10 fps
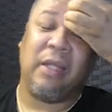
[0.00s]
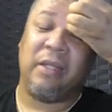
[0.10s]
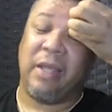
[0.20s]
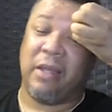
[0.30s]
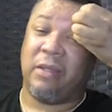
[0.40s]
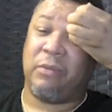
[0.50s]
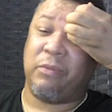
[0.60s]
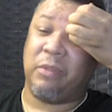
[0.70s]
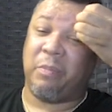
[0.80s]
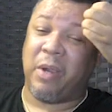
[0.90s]

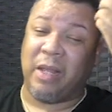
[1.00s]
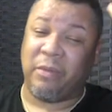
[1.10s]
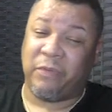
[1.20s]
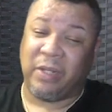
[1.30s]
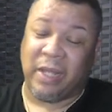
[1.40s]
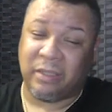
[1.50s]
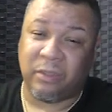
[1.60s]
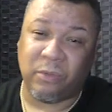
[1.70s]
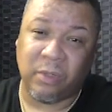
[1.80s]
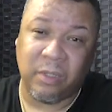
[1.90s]
Now, the problem with
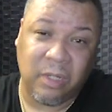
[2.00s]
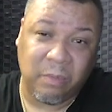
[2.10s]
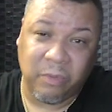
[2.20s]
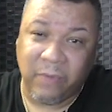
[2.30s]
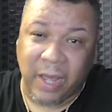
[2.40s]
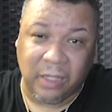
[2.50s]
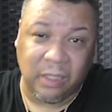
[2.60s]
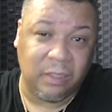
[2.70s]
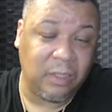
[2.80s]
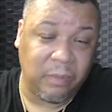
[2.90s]
Alexis ordering a double
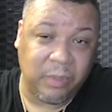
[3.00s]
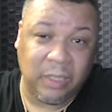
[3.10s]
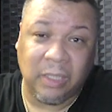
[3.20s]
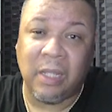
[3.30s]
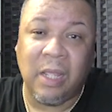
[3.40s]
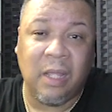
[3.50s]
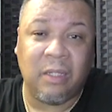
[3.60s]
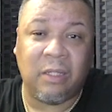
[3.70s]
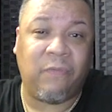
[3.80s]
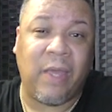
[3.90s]
vodka is simply
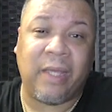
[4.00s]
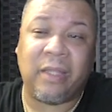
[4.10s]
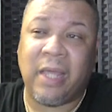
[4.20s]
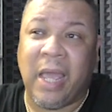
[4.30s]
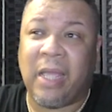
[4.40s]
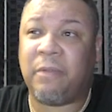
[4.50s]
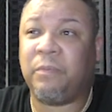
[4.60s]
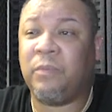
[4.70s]
the fact that